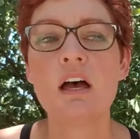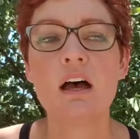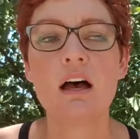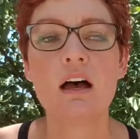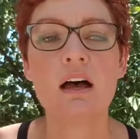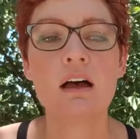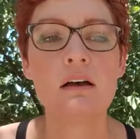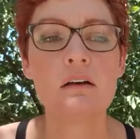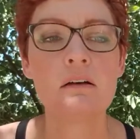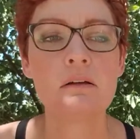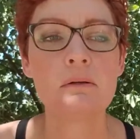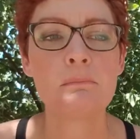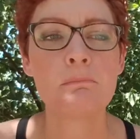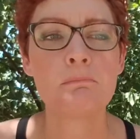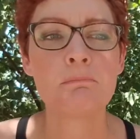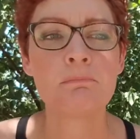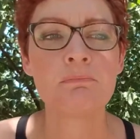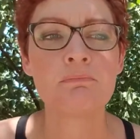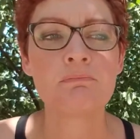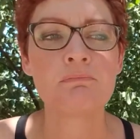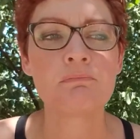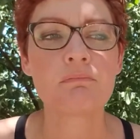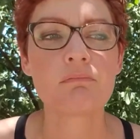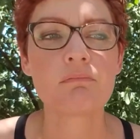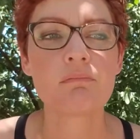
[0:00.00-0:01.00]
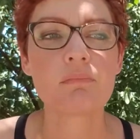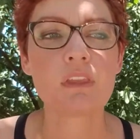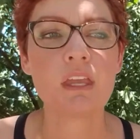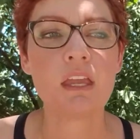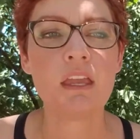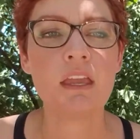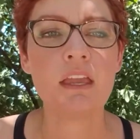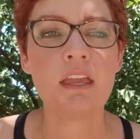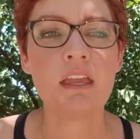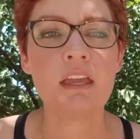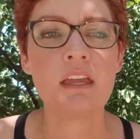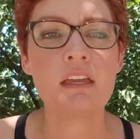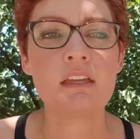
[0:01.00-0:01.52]
And
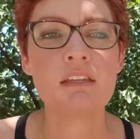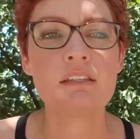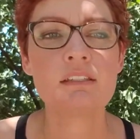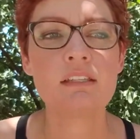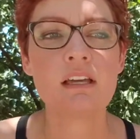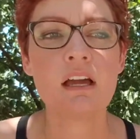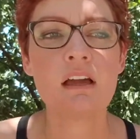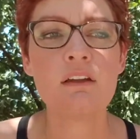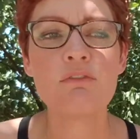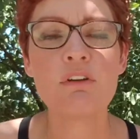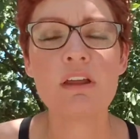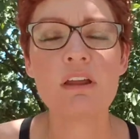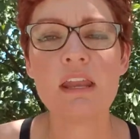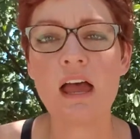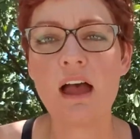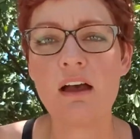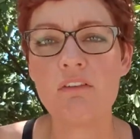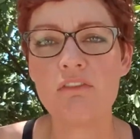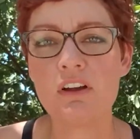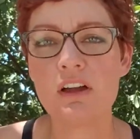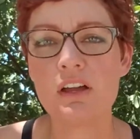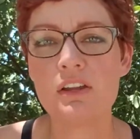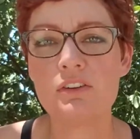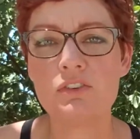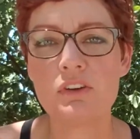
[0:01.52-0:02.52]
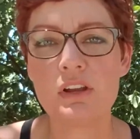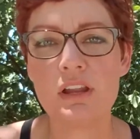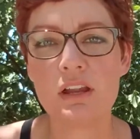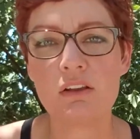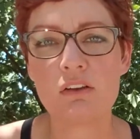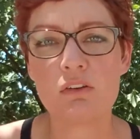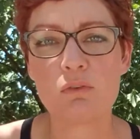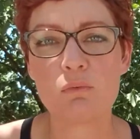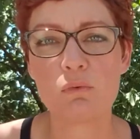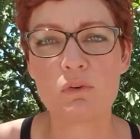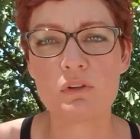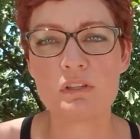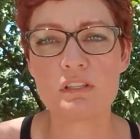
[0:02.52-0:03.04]
I read Half a Hundred
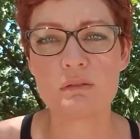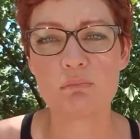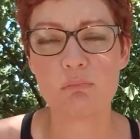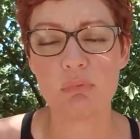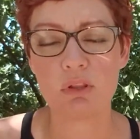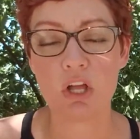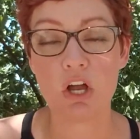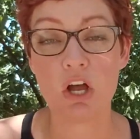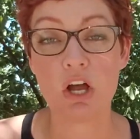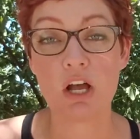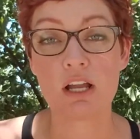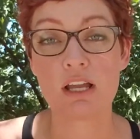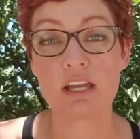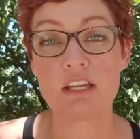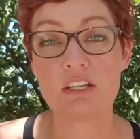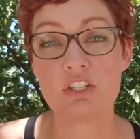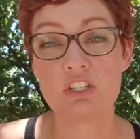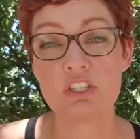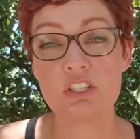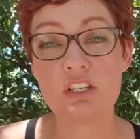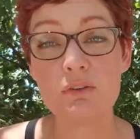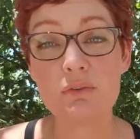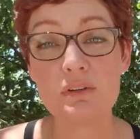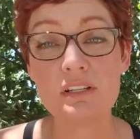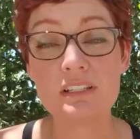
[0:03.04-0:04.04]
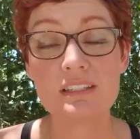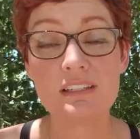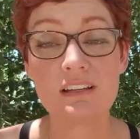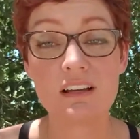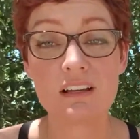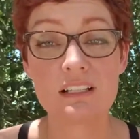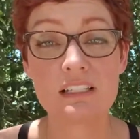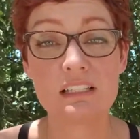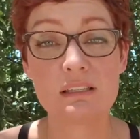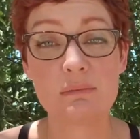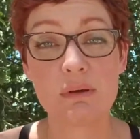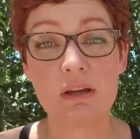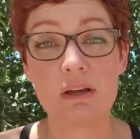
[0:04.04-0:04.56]
Acre Woods blog, and she always
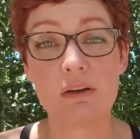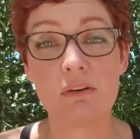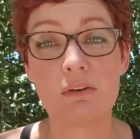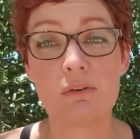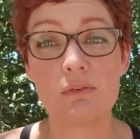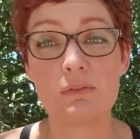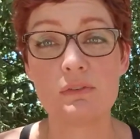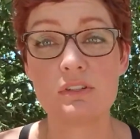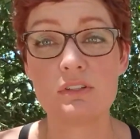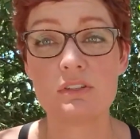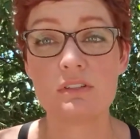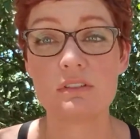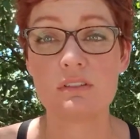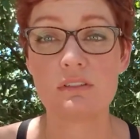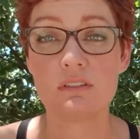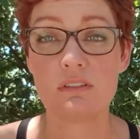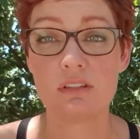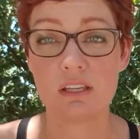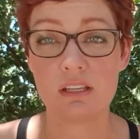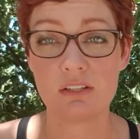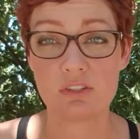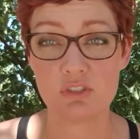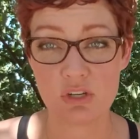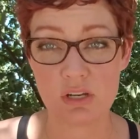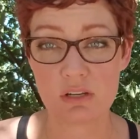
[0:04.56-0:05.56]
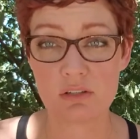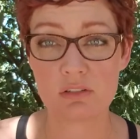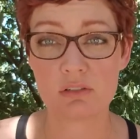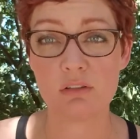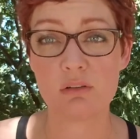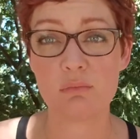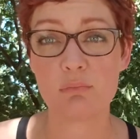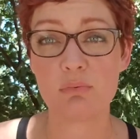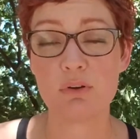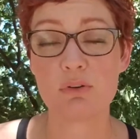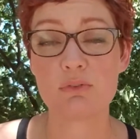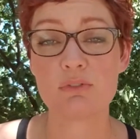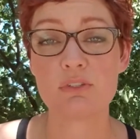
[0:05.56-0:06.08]
talks about like gentle
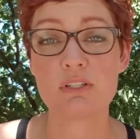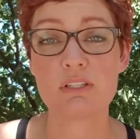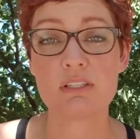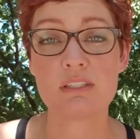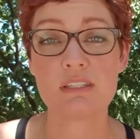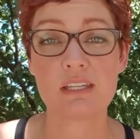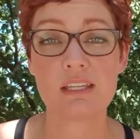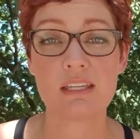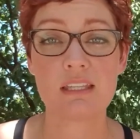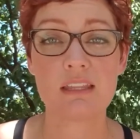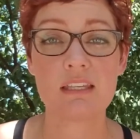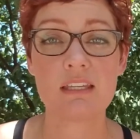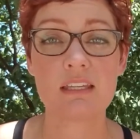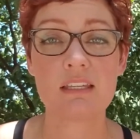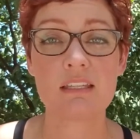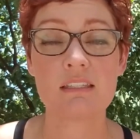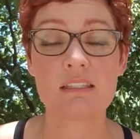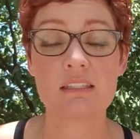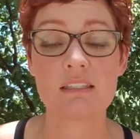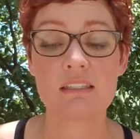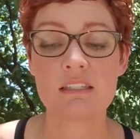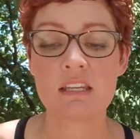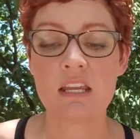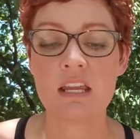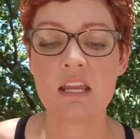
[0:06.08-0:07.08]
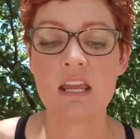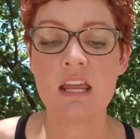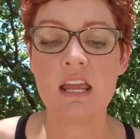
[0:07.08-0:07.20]
approaches like this.